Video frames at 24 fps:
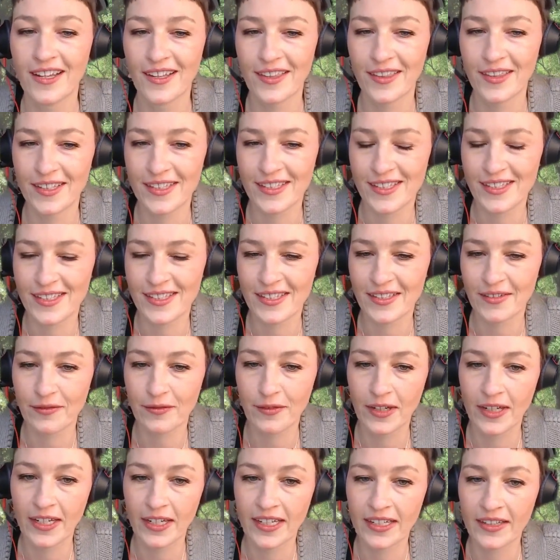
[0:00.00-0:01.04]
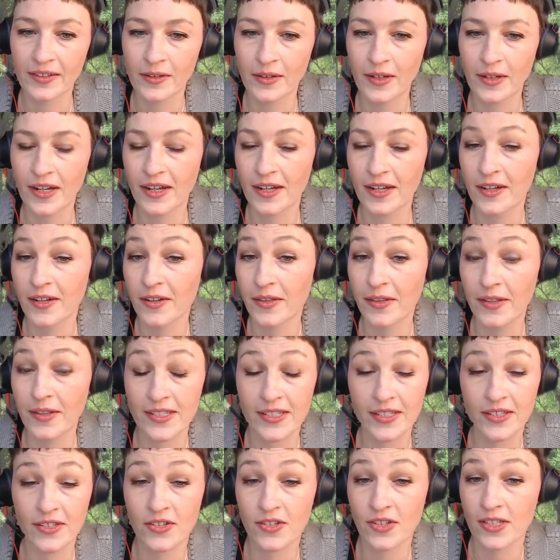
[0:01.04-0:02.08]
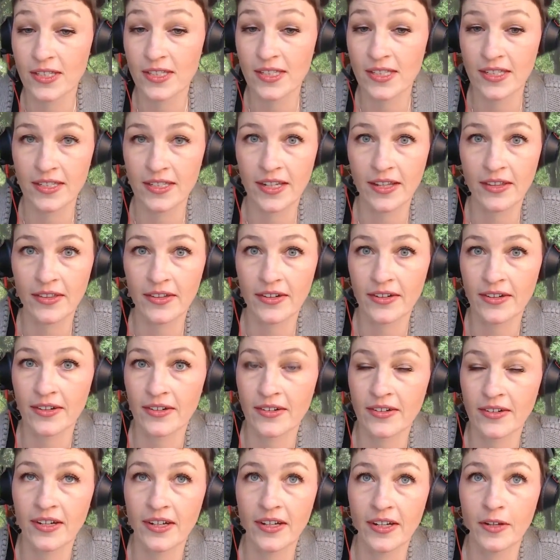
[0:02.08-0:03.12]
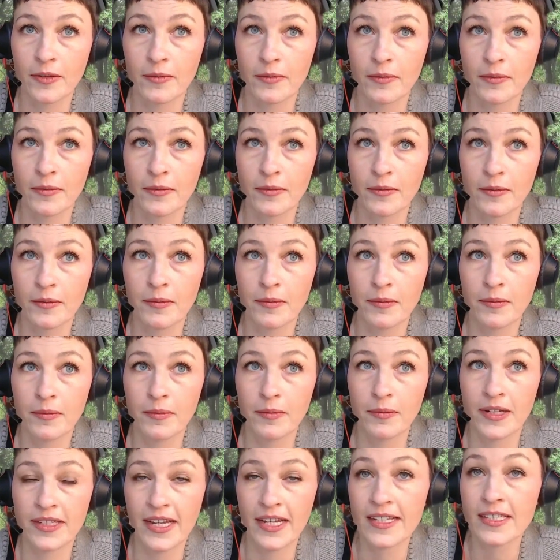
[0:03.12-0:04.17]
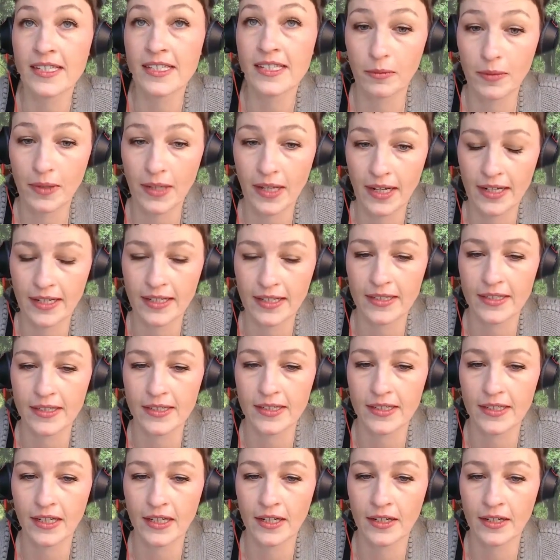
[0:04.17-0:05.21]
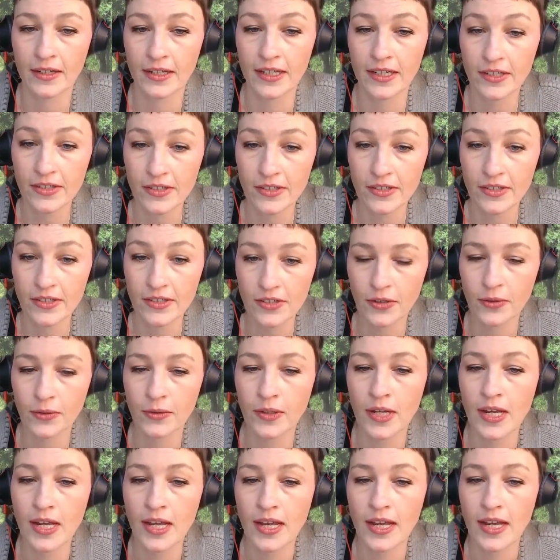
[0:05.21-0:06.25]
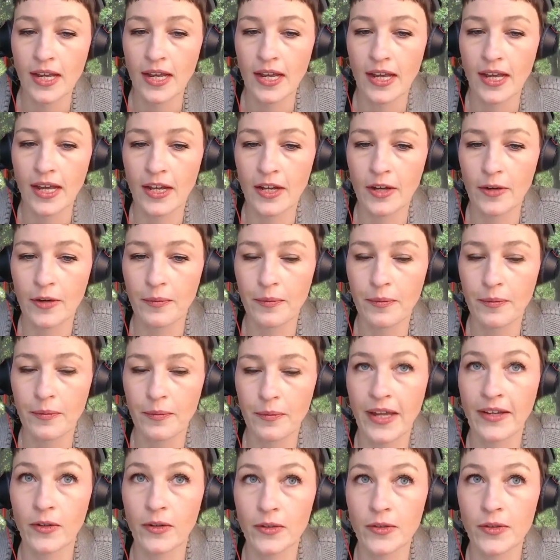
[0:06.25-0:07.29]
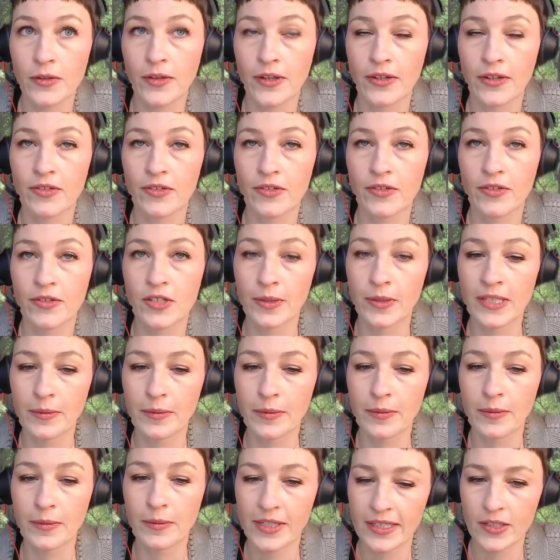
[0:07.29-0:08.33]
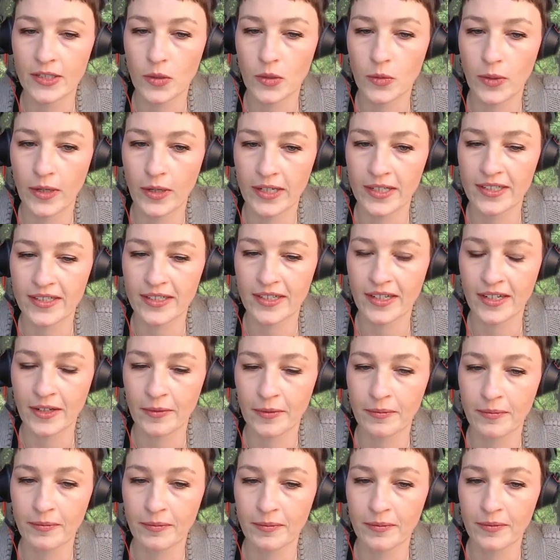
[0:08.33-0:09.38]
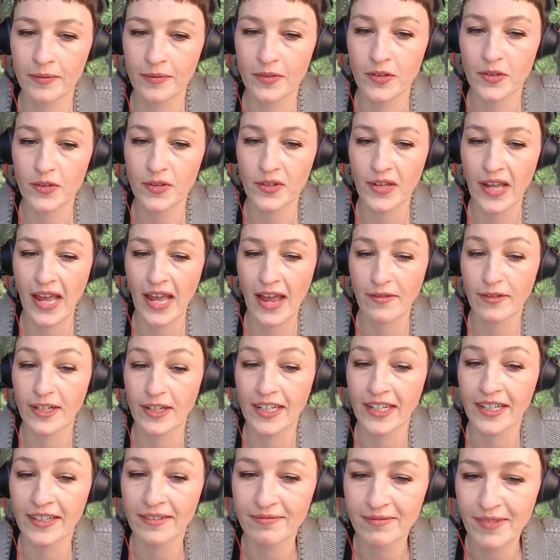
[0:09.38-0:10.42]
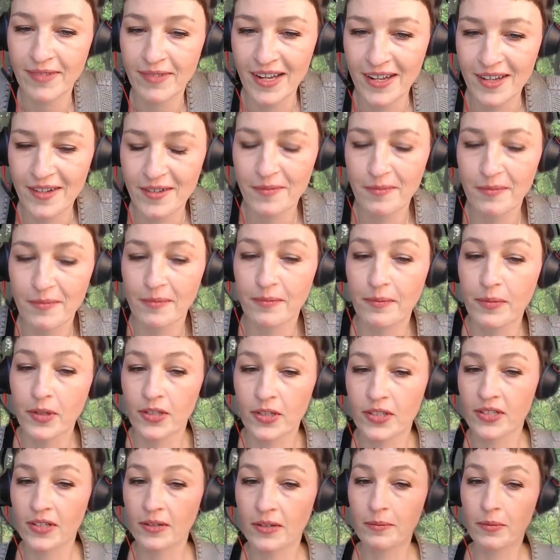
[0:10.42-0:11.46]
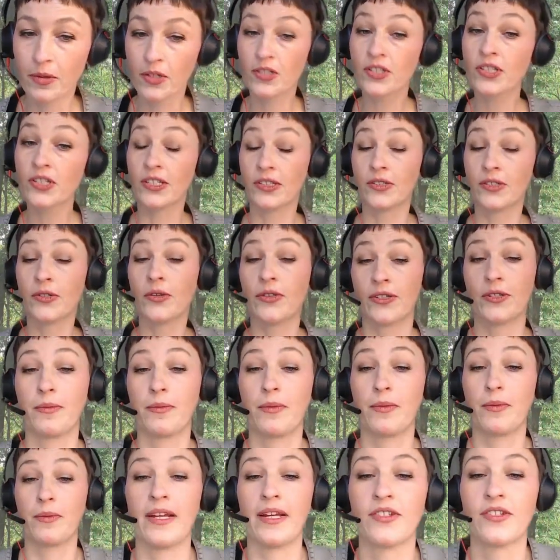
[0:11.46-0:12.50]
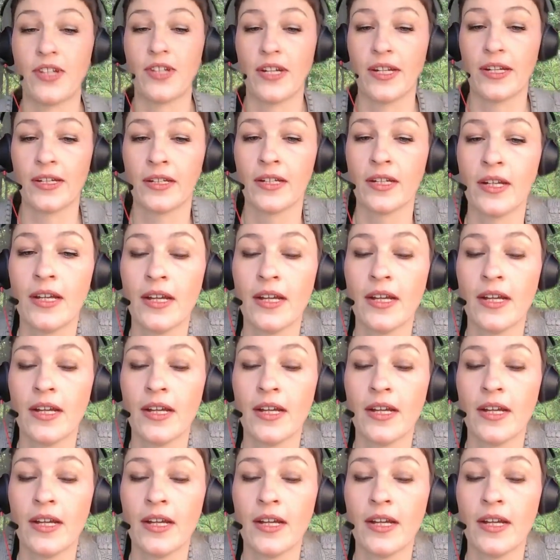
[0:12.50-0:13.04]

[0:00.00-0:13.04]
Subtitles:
this feeling this is just another intensified compliance issue, and also that responsibility is quite heavily pushed into the supply chain.